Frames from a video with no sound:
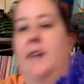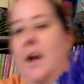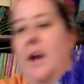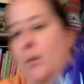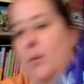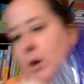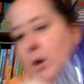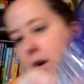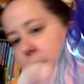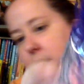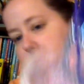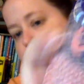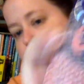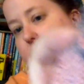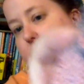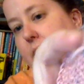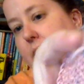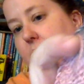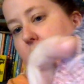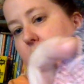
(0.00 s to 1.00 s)
Dye
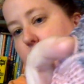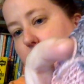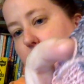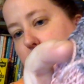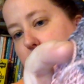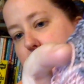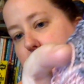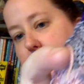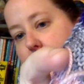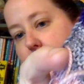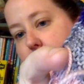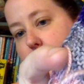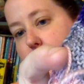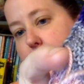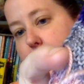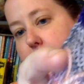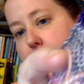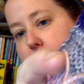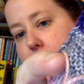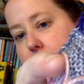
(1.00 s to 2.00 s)
Works. I can't remember the
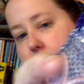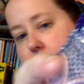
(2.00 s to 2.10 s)
colorway.